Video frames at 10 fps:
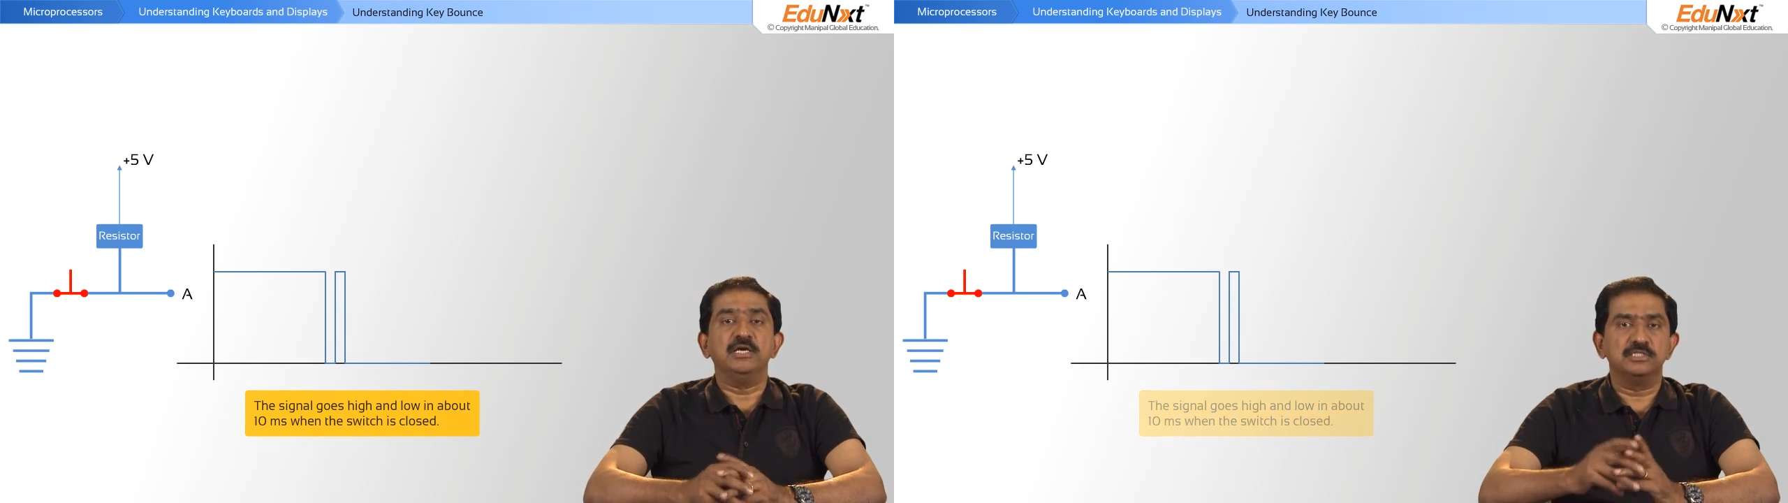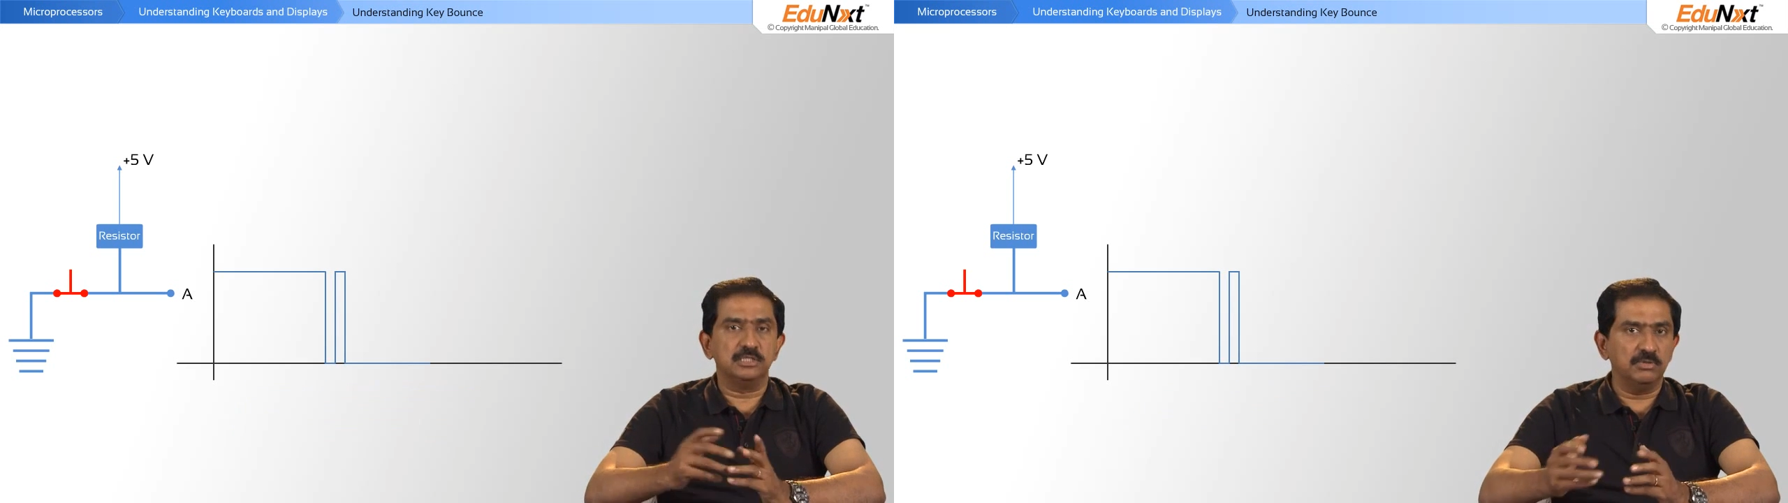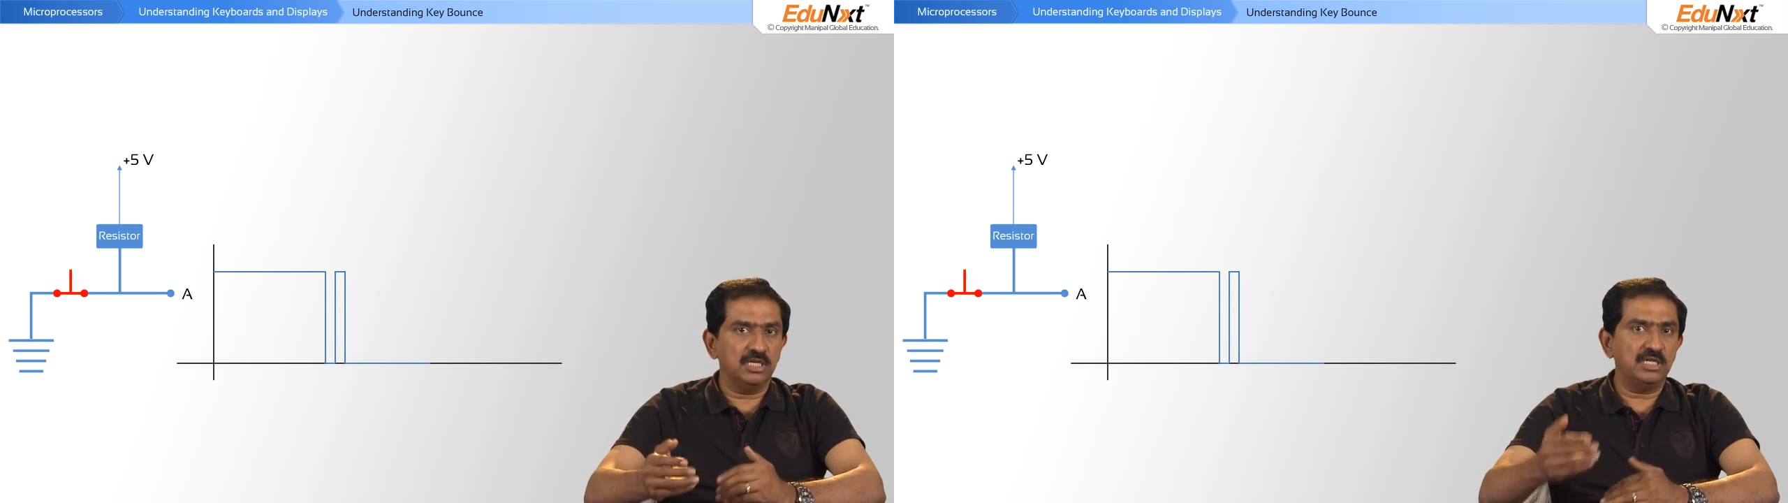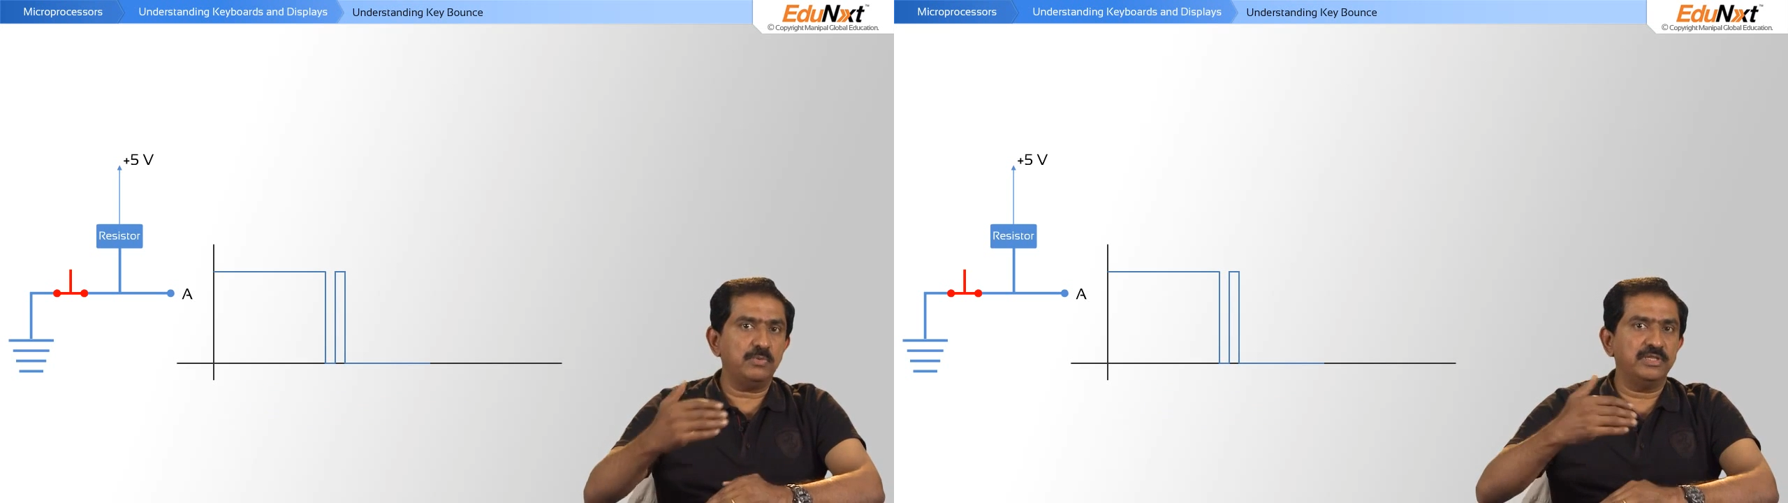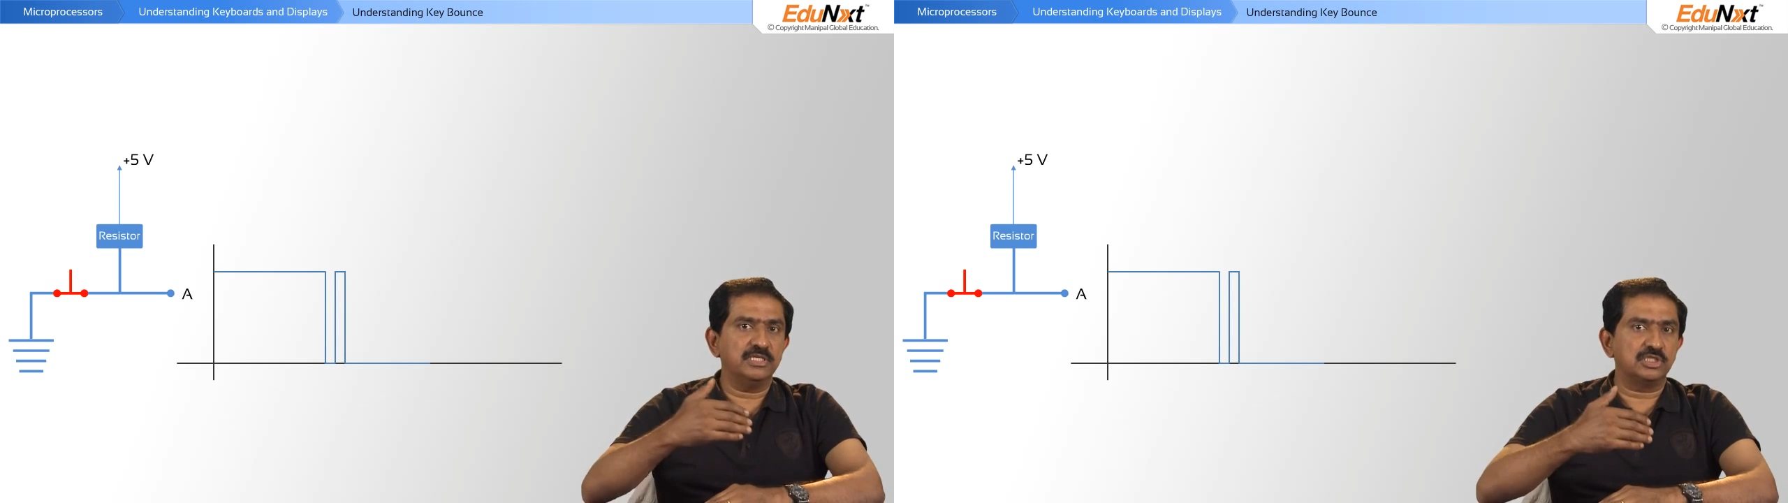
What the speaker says: Similarly, when the